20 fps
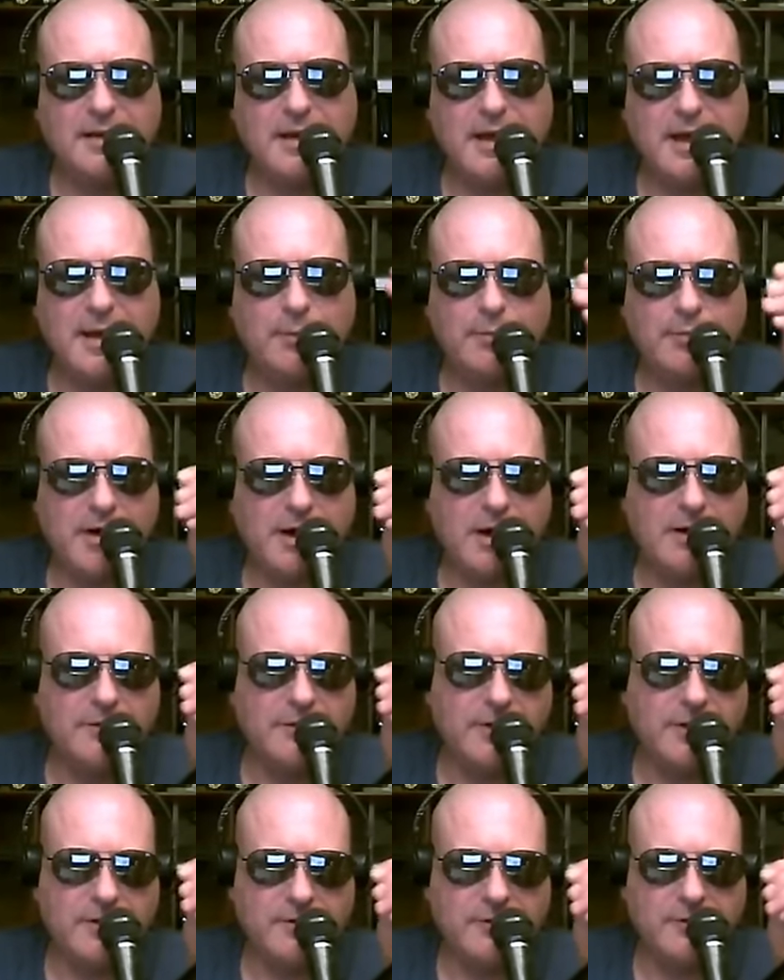a
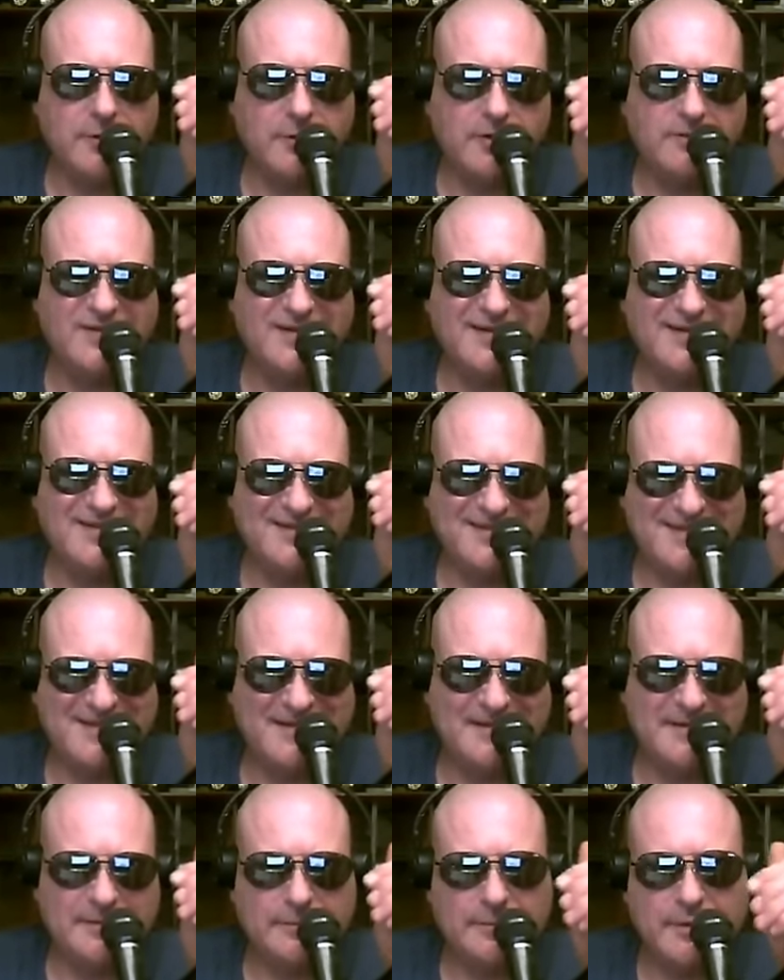brown dwarf
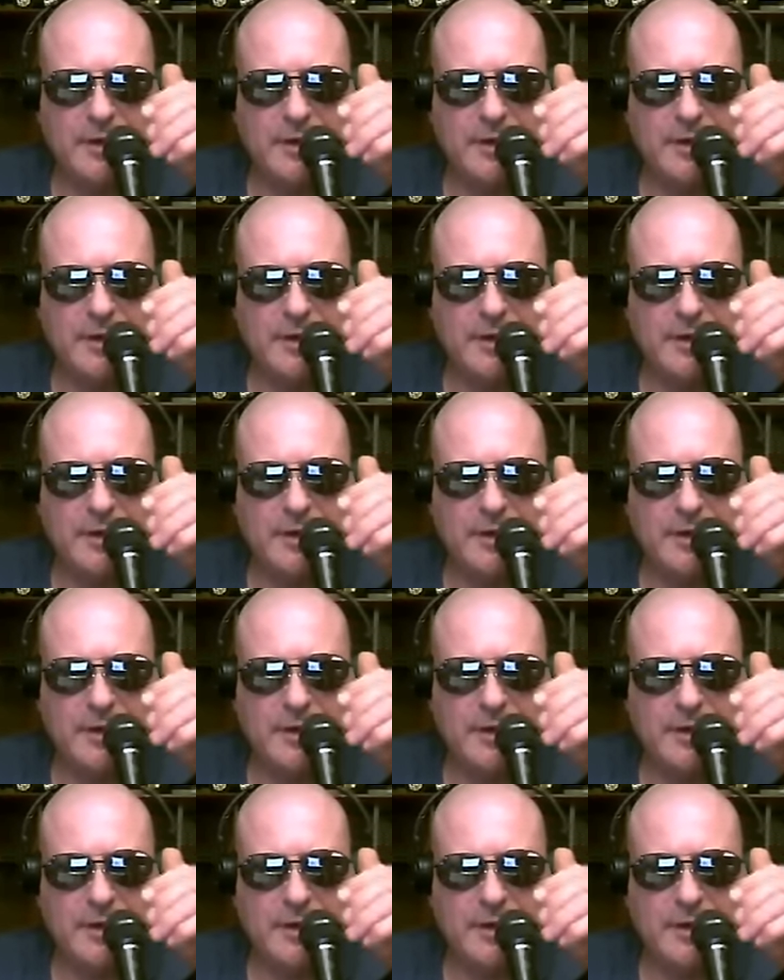system.